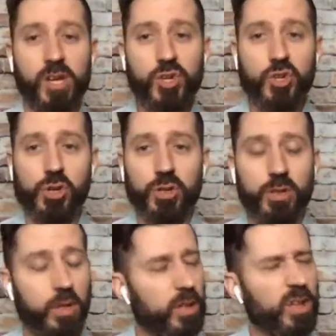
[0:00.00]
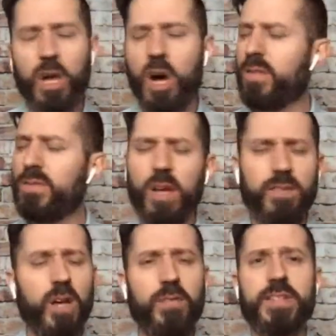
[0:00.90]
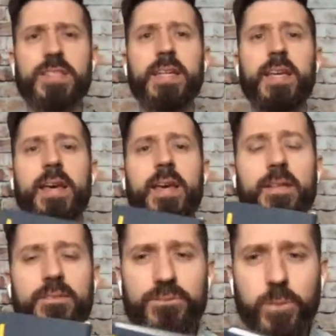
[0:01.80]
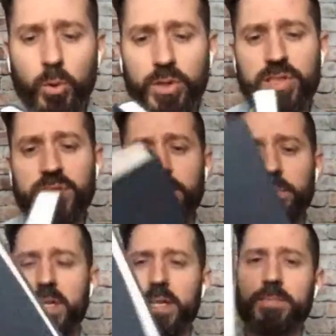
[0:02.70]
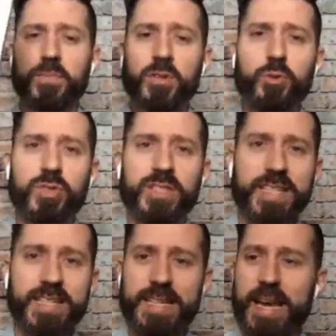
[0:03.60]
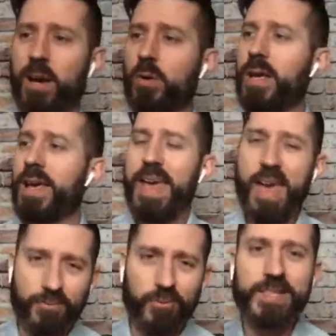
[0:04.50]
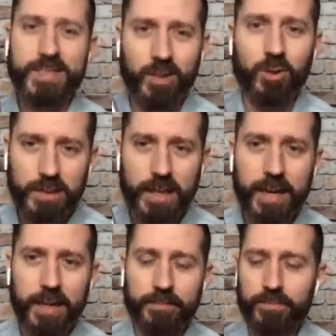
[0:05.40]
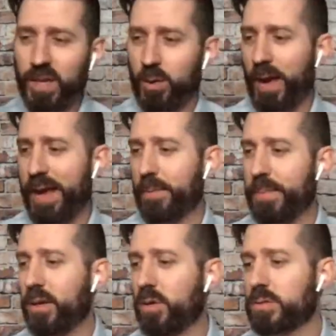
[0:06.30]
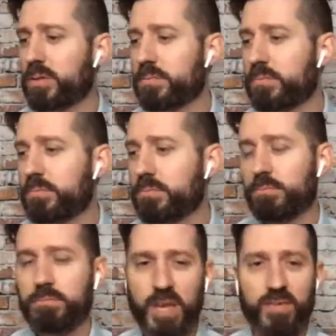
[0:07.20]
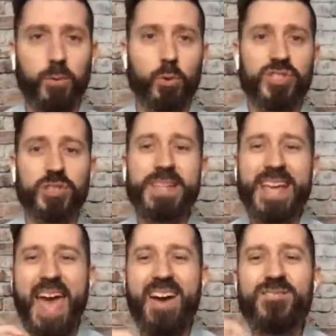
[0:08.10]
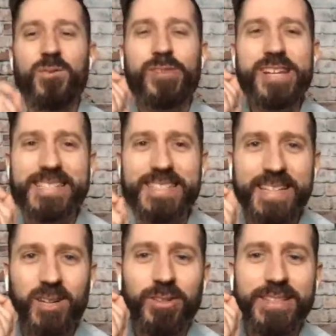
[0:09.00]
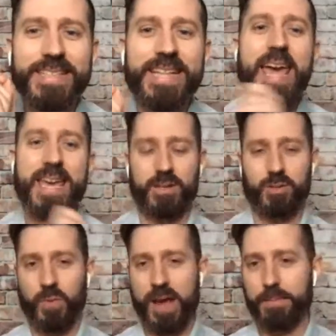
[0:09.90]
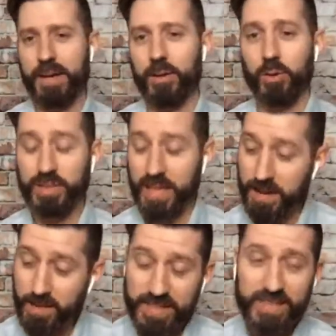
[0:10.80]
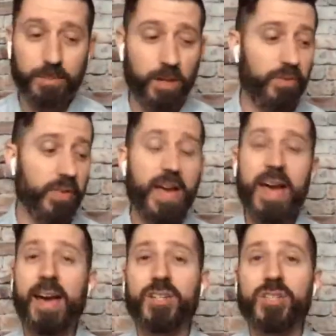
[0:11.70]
journal. Love, love, love this thing. It forces me to sit down every single day and write out my goals. It forces me every single day to write my goals. And this month, I actually